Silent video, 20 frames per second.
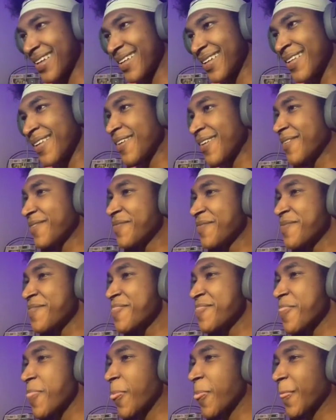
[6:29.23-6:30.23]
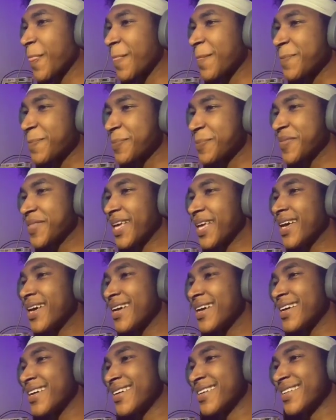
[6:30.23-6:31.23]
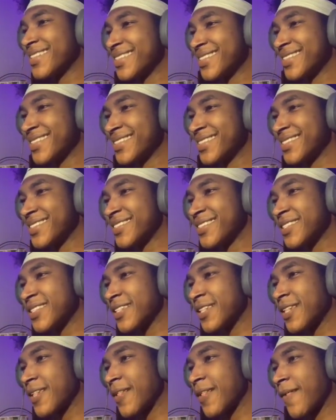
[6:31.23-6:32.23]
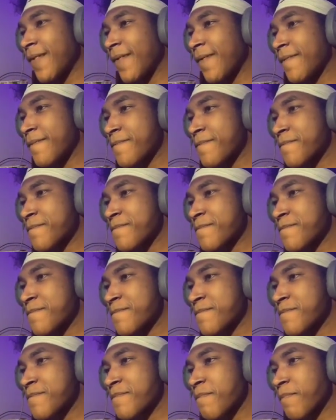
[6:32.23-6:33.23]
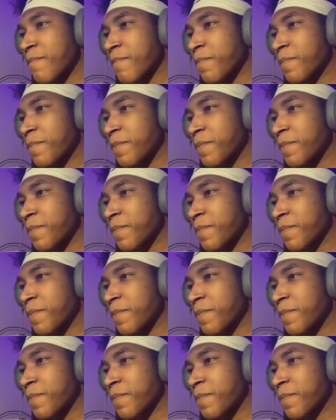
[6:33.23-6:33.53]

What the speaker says: [no speech]